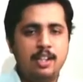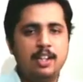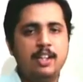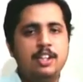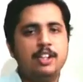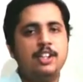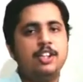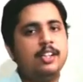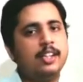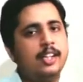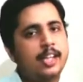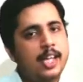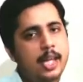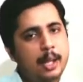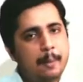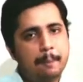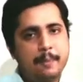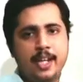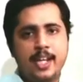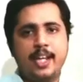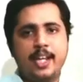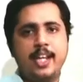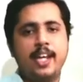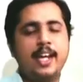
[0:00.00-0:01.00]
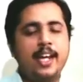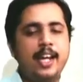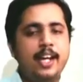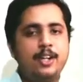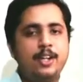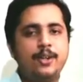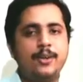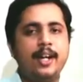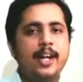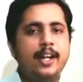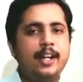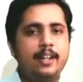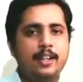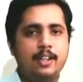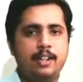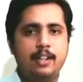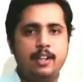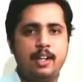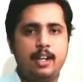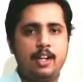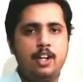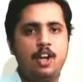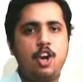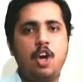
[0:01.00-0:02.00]
You will keep digging in to get
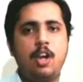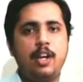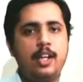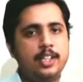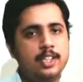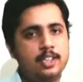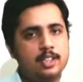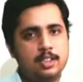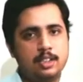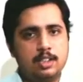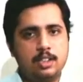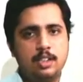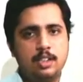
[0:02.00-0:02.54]
knowledge.